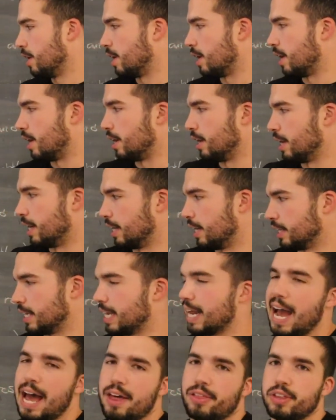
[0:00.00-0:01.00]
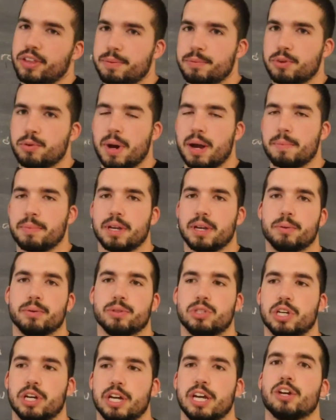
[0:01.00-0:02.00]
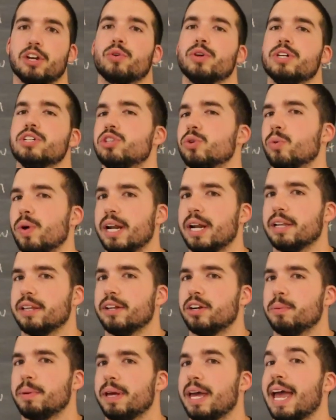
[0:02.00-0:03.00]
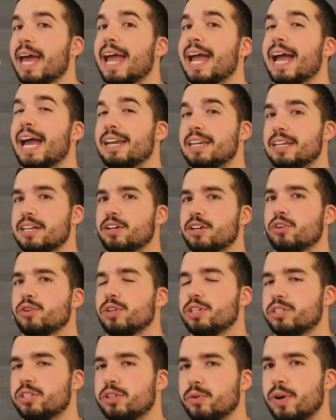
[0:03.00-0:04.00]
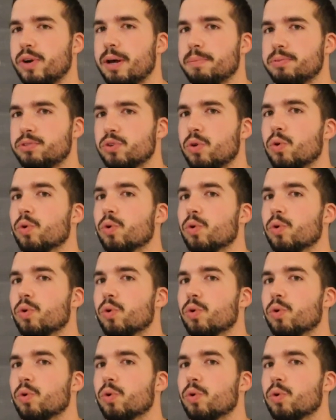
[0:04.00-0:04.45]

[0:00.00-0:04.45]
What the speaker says: an elite athlete, you might be able to increase the weight a little bit and increase the reps,